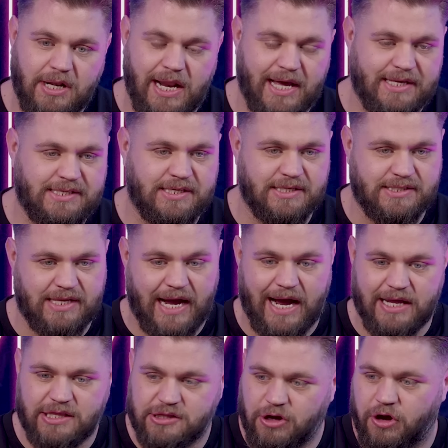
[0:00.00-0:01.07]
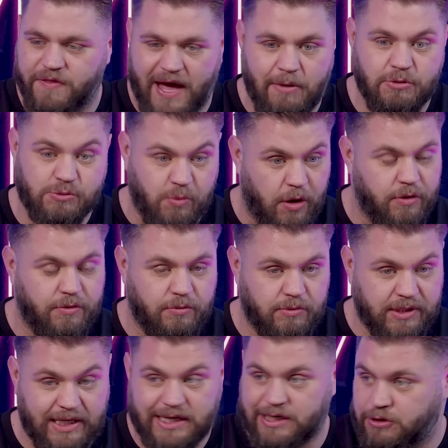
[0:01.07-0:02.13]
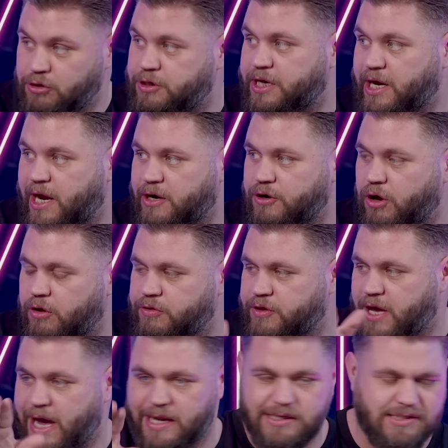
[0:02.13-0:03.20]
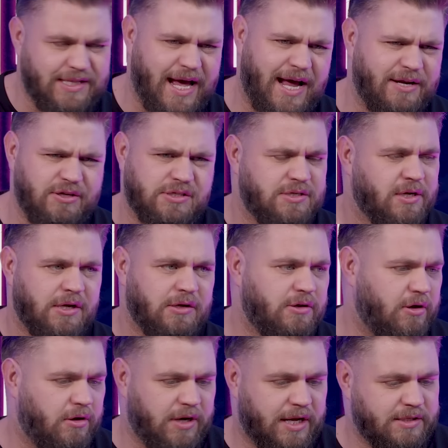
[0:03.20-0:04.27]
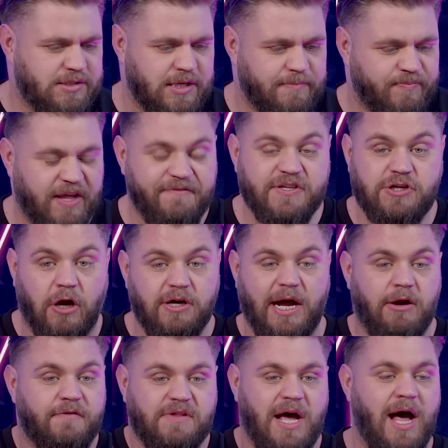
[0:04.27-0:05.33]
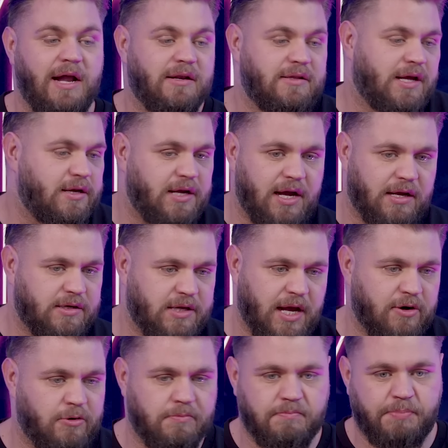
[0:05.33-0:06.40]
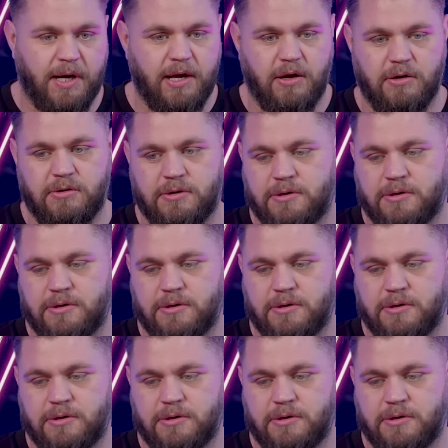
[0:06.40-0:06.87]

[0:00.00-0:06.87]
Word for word: legs because I thought that was what needed looking at, not the hands. The hands, no, that's if he's gone down off the hand, then yeah, get up, play on.